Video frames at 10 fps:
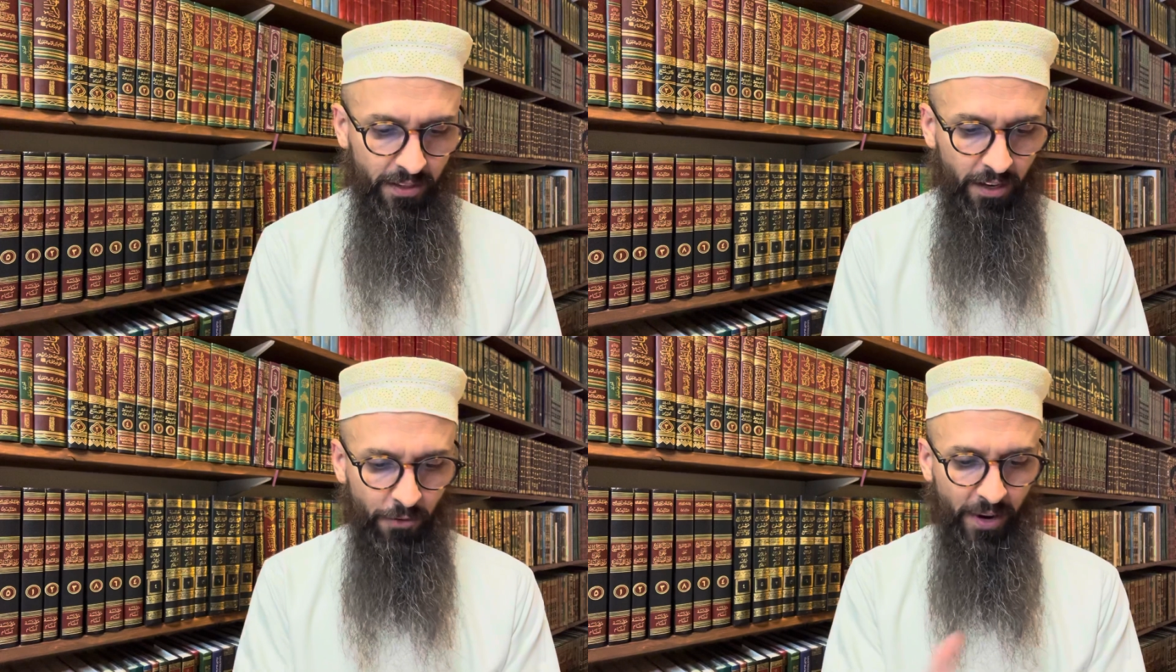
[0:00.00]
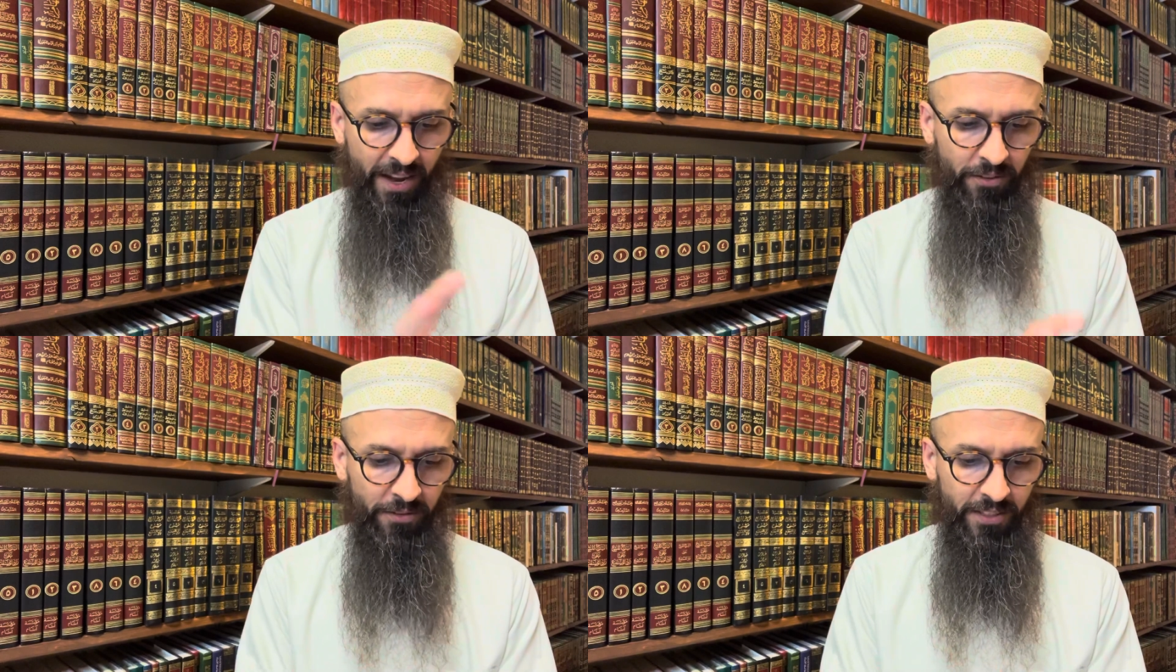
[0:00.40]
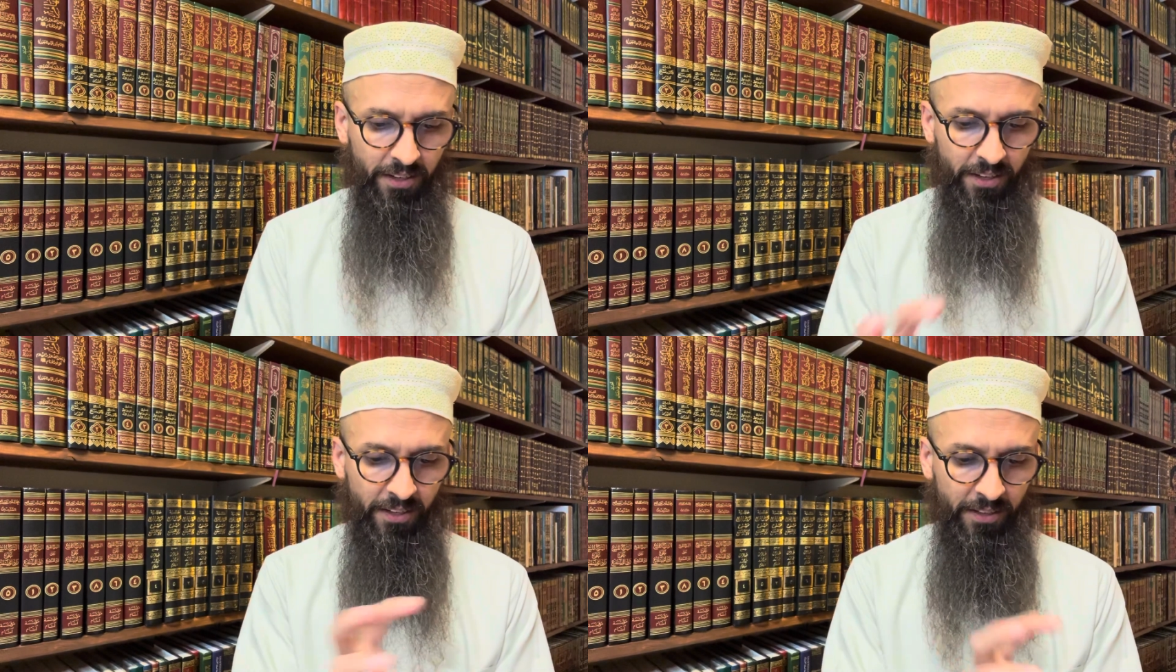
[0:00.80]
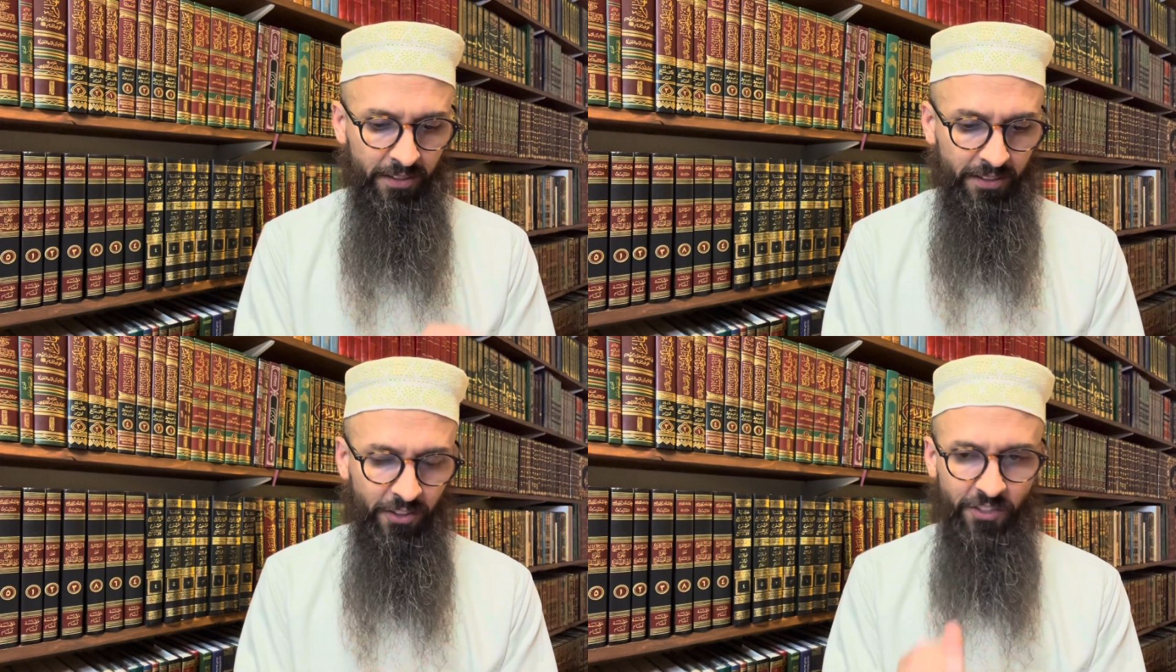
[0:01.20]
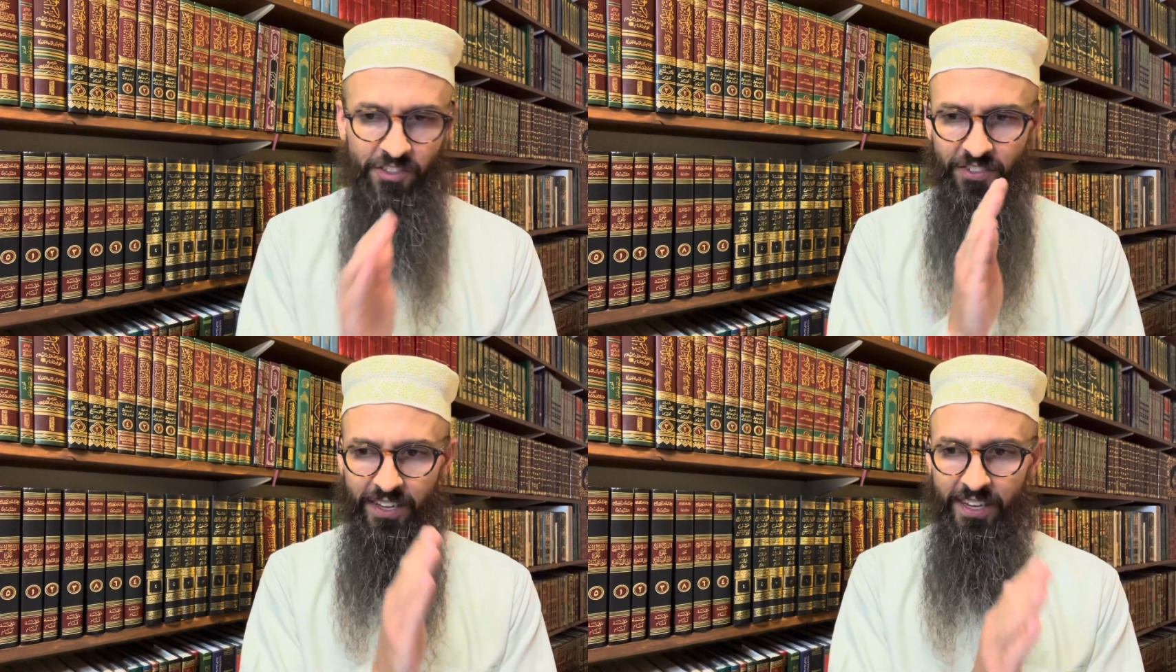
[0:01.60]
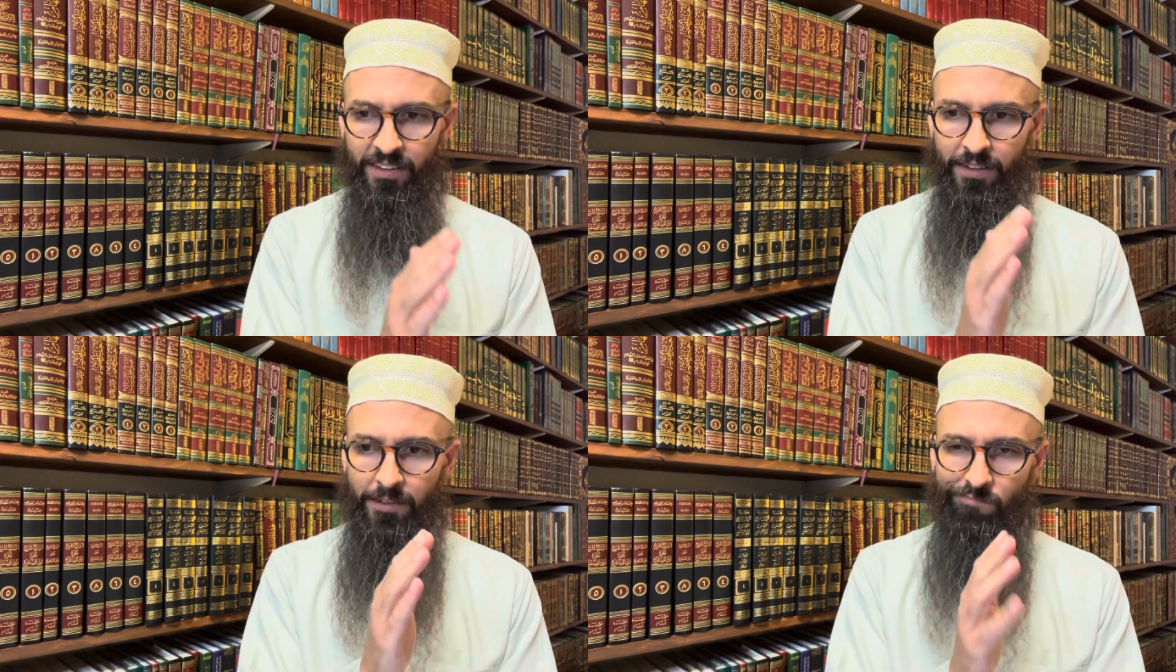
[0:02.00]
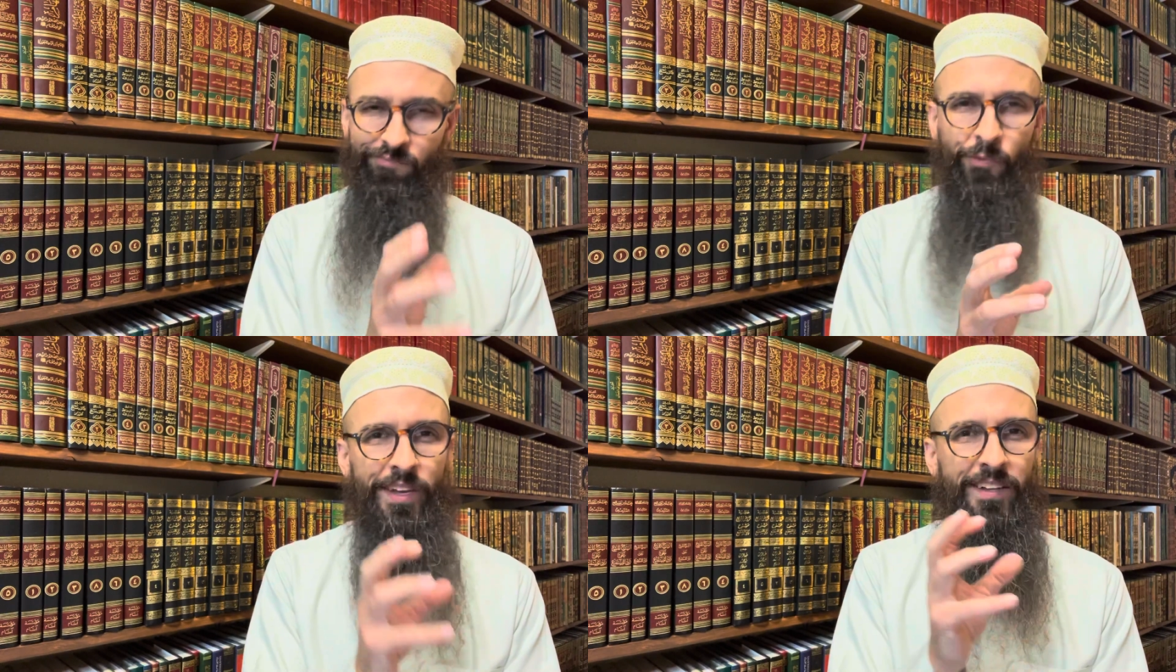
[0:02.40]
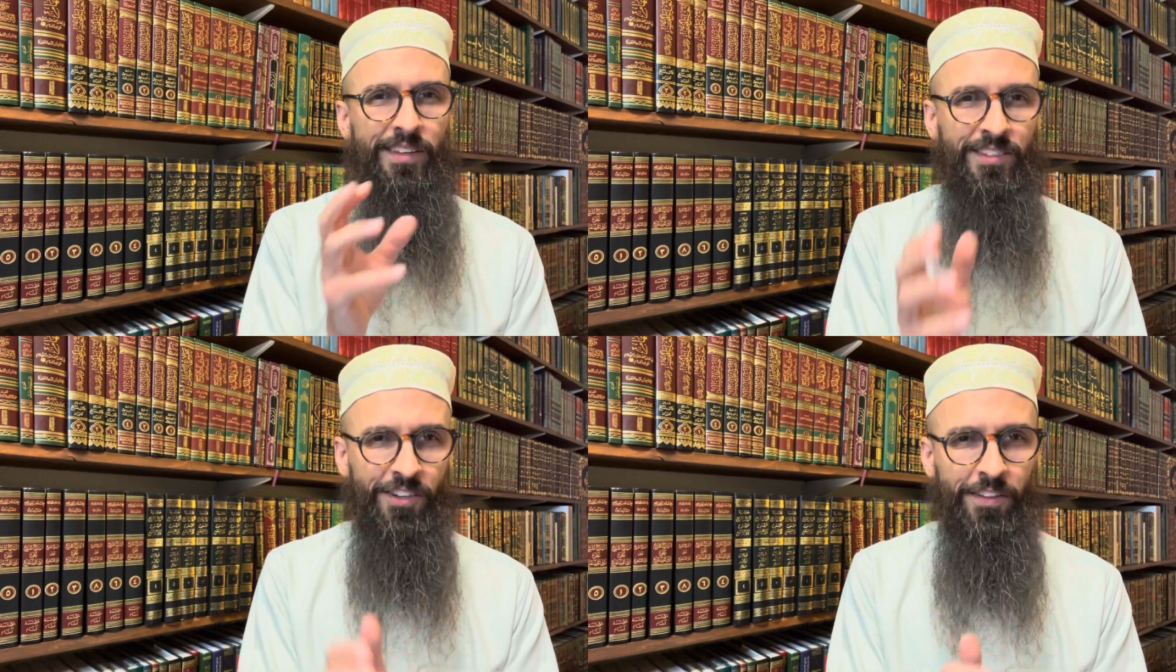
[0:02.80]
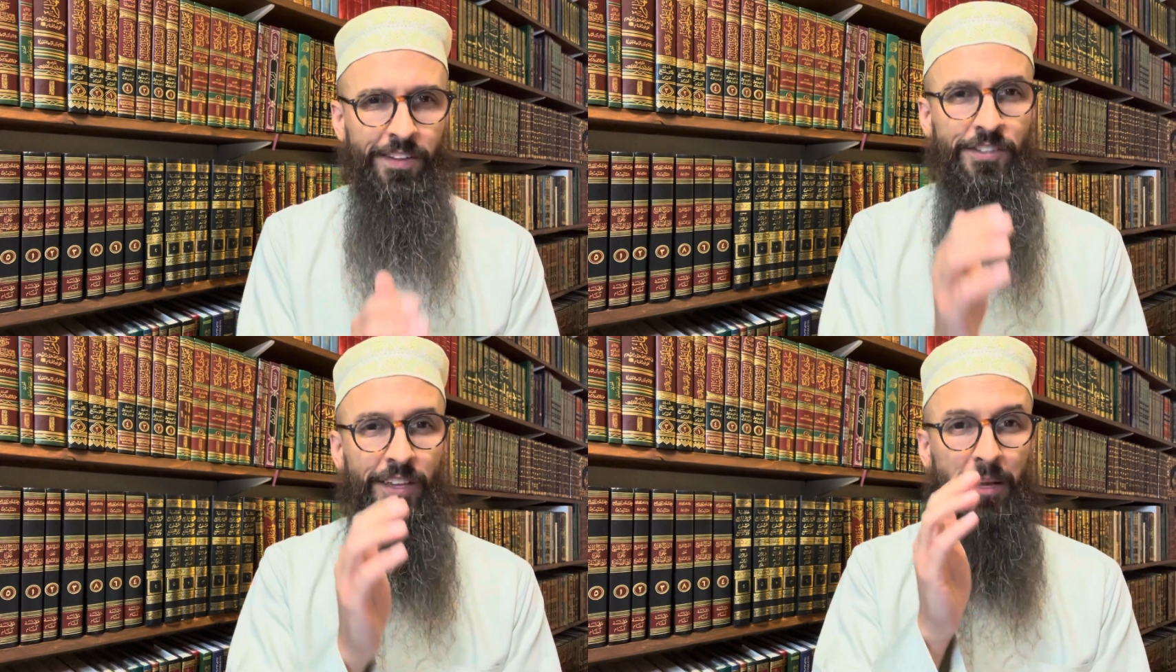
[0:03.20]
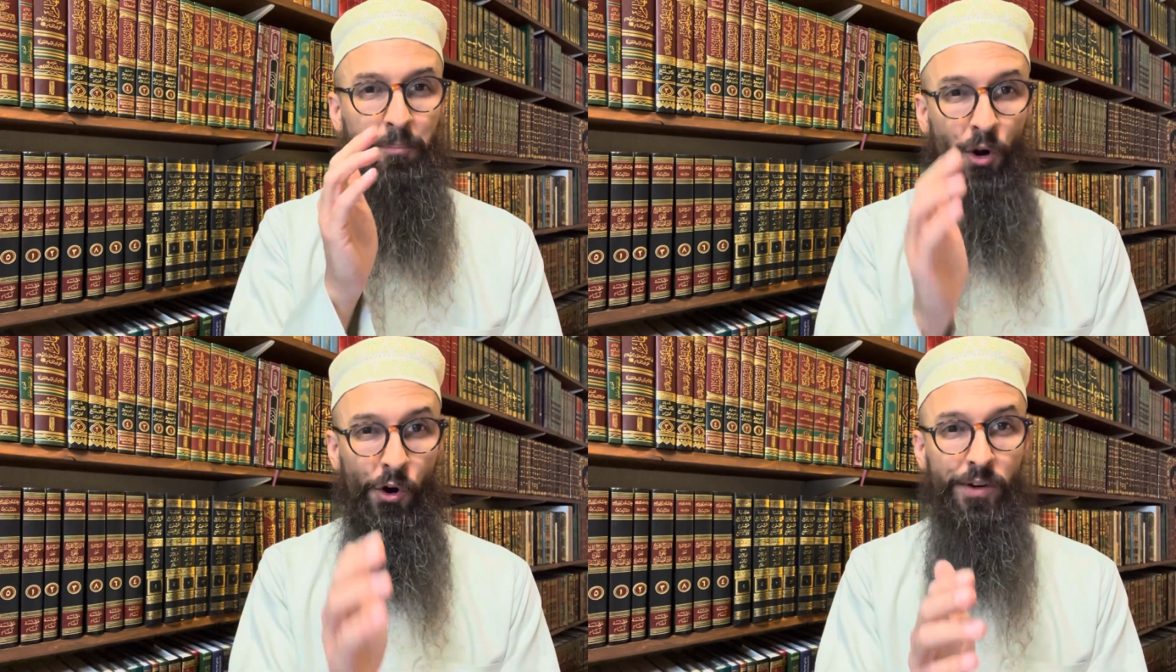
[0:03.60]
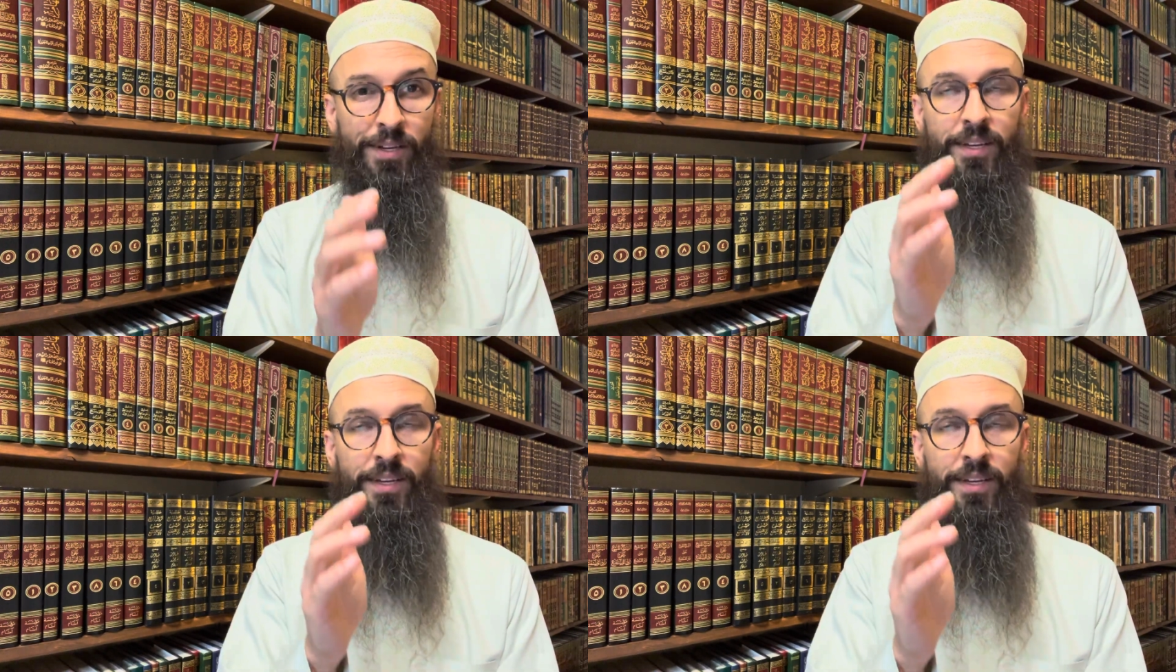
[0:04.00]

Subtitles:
around, this is like, we could consider this like part